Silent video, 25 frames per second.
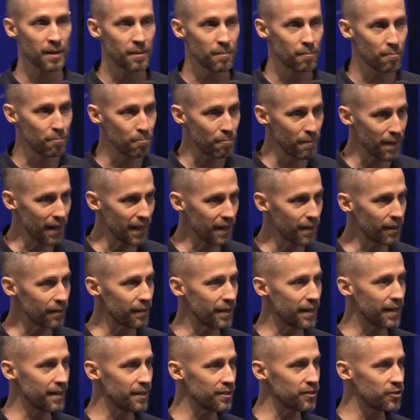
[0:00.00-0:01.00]

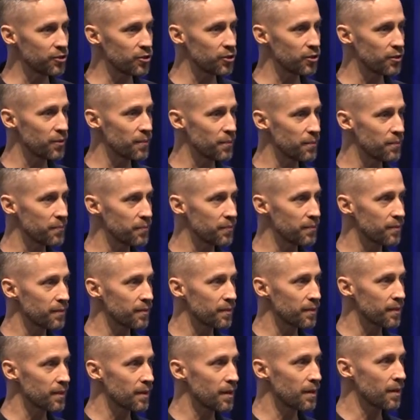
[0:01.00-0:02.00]
Marriage
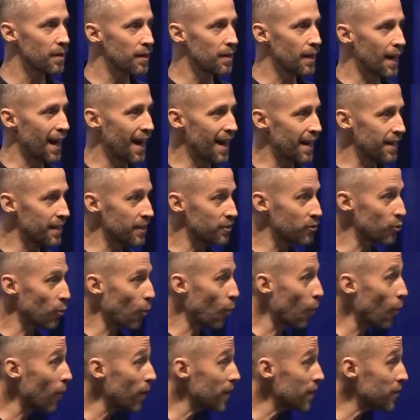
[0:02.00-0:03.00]
had its
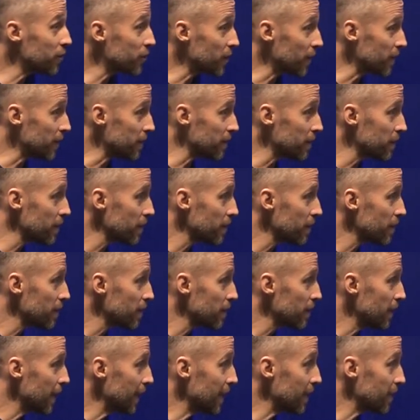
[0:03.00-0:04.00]
origin
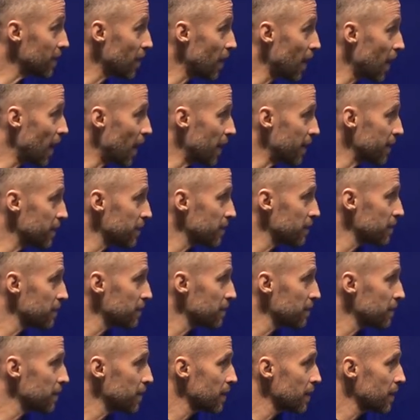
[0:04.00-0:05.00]
in God.
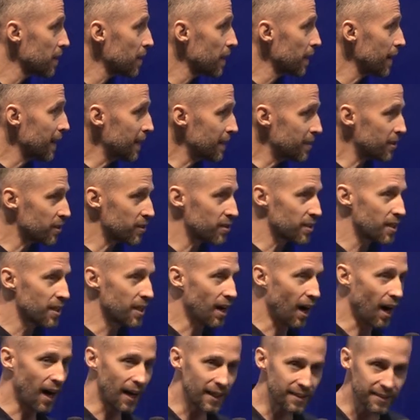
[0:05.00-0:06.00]
This is
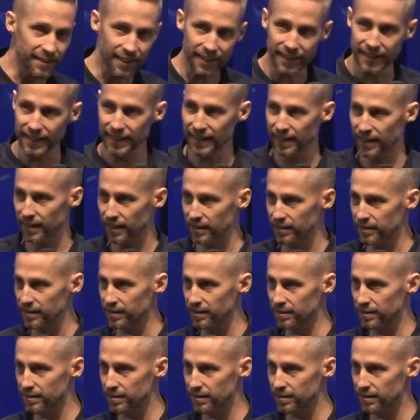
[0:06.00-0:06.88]
God's idea.